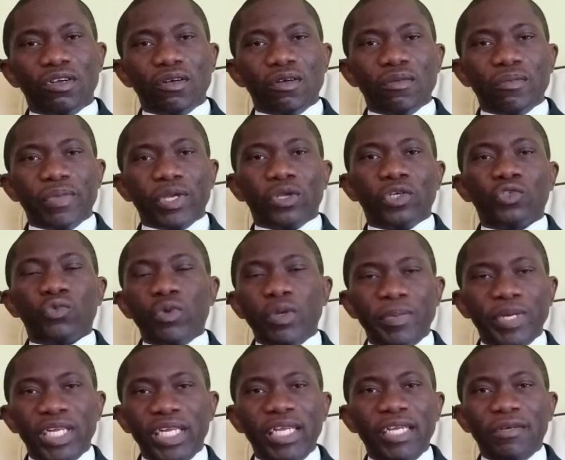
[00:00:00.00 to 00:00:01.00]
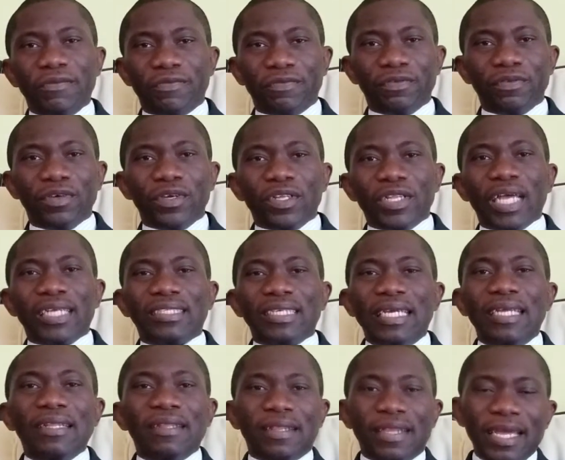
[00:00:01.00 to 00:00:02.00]
Because we believe that
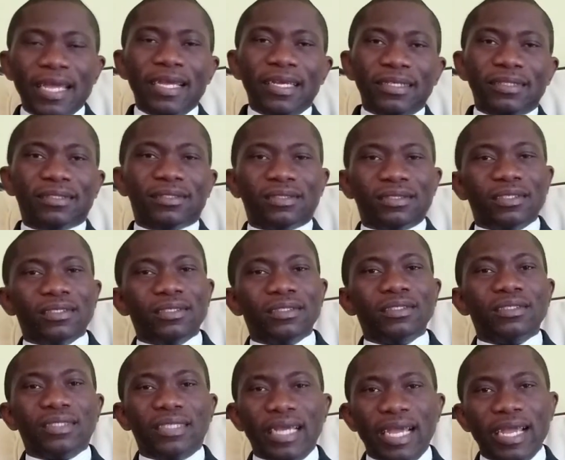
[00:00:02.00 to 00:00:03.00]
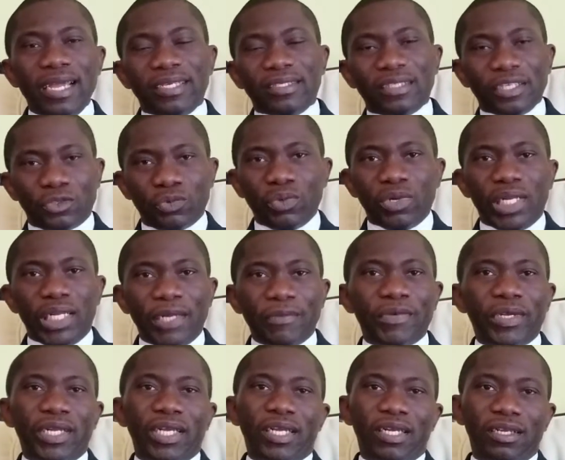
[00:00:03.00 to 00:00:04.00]
in these days that we're
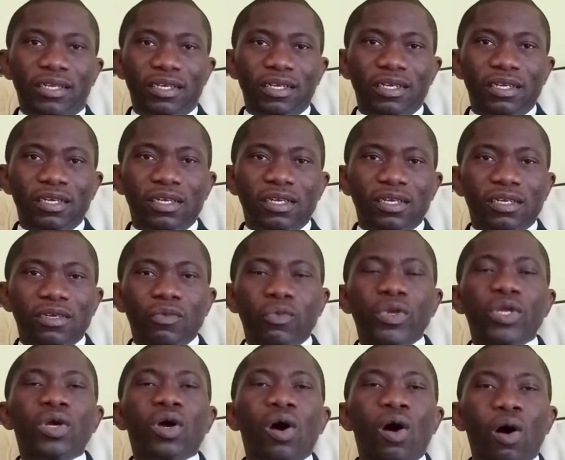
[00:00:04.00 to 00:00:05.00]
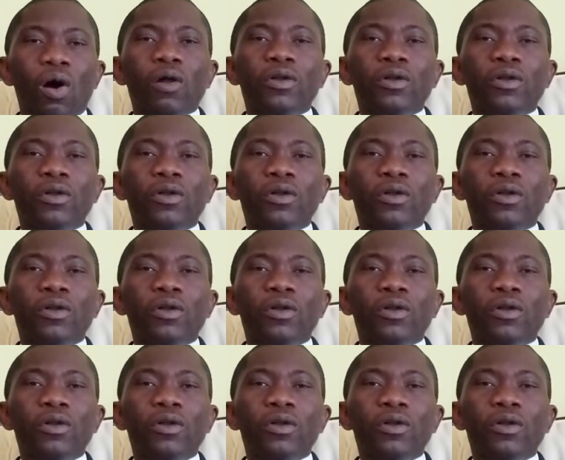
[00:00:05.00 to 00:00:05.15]
living in, we all